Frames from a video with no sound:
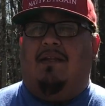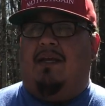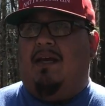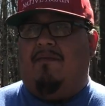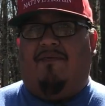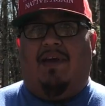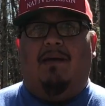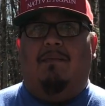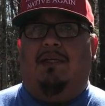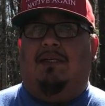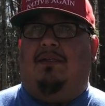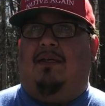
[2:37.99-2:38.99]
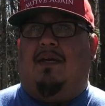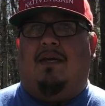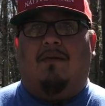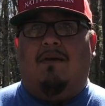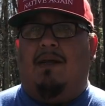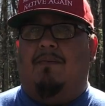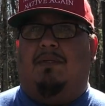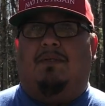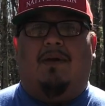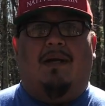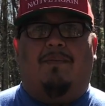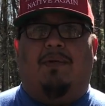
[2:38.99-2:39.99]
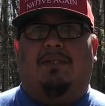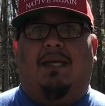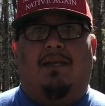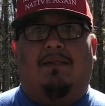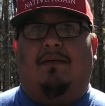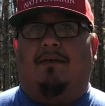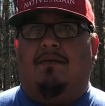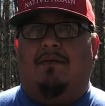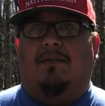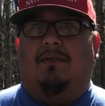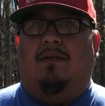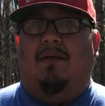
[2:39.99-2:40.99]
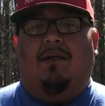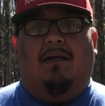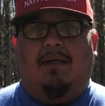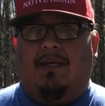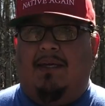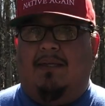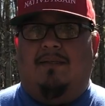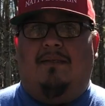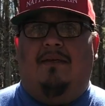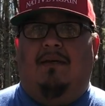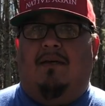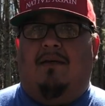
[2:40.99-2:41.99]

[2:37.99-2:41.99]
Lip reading: They had families. They had grandmas, grandpas, aunts, uncles, kids.